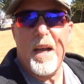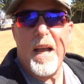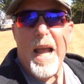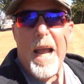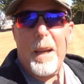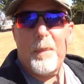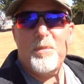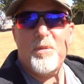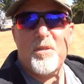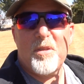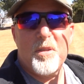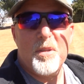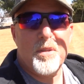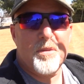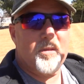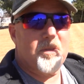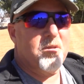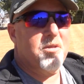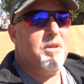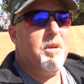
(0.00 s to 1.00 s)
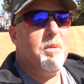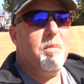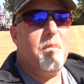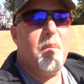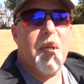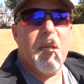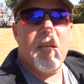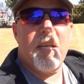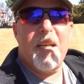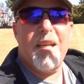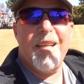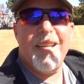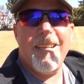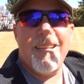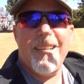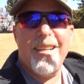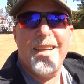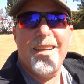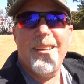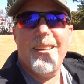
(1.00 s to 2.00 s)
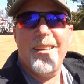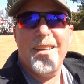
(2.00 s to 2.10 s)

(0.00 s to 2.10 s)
absolute stupidity,